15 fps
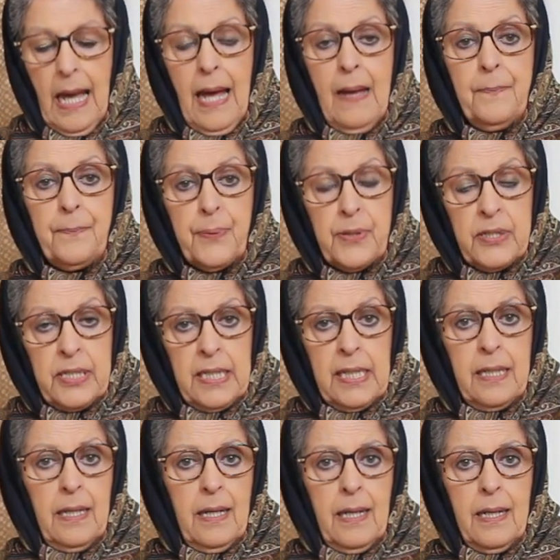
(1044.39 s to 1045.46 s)
and
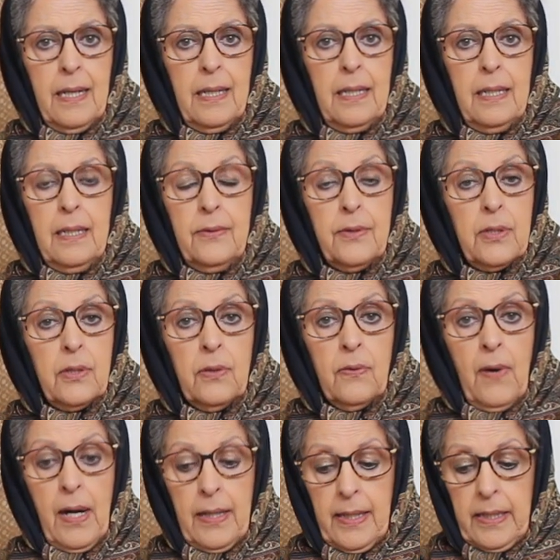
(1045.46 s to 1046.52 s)
particularly the
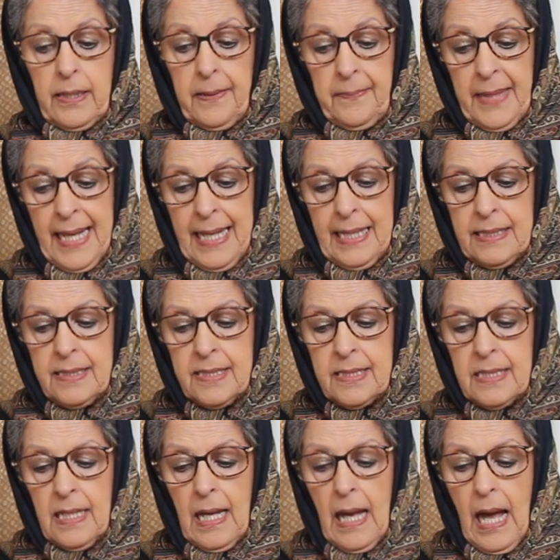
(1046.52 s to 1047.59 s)
Quranic commands,